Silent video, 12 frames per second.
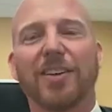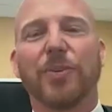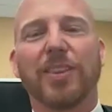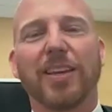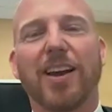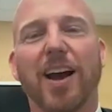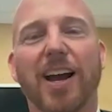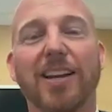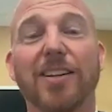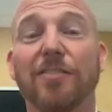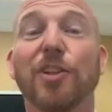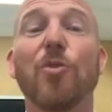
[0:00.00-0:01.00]
with a
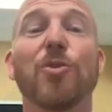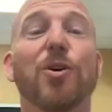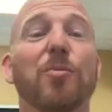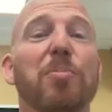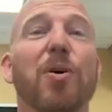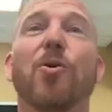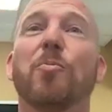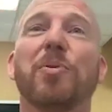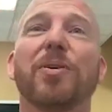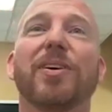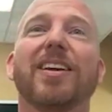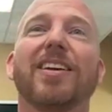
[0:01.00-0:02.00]
kind of local Pope
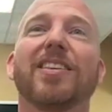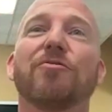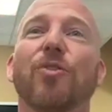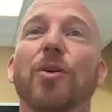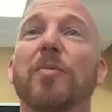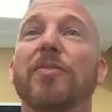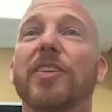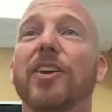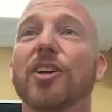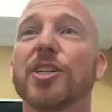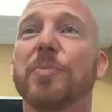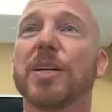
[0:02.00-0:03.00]
in the form of the
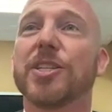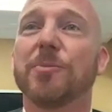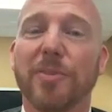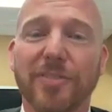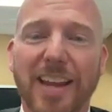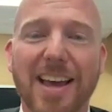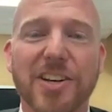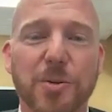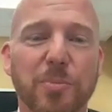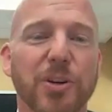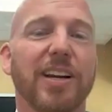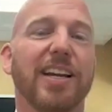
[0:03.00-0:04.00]
Archbishop of
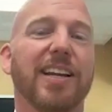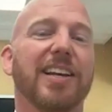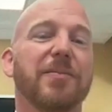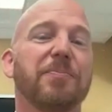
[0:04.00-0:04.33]
Canterbury.